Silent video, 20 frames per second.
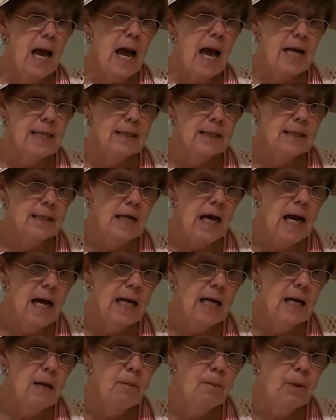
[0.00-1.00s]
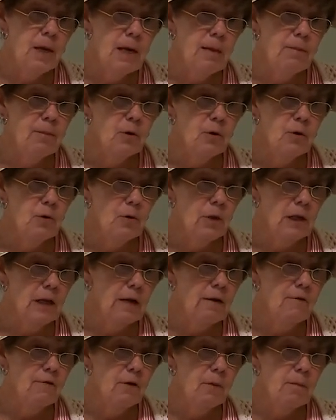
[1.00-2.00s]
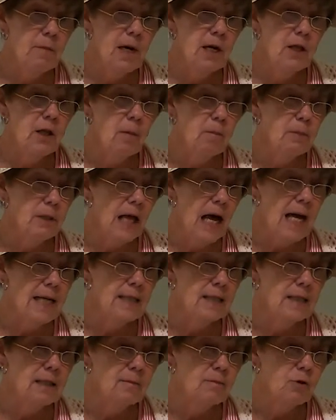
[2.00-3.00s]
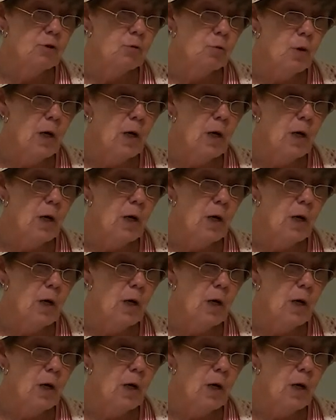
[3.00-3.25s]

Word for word: As tiny people who lived among the blossoms